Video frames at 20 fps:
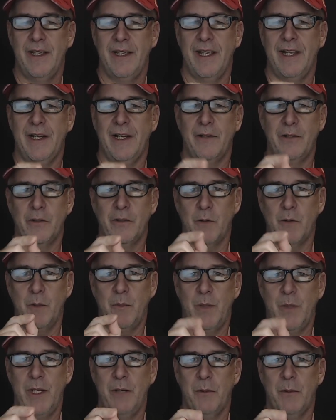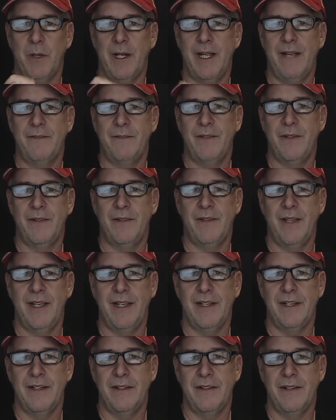and I'll just repeat what I have to say,
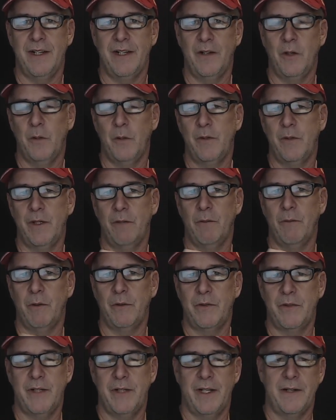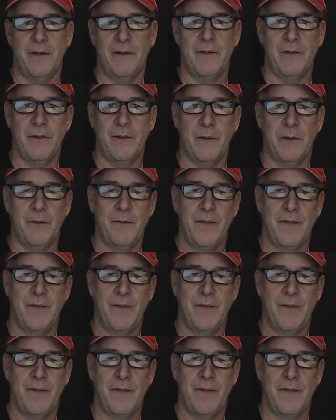and, and hopefully it won't stutter. So,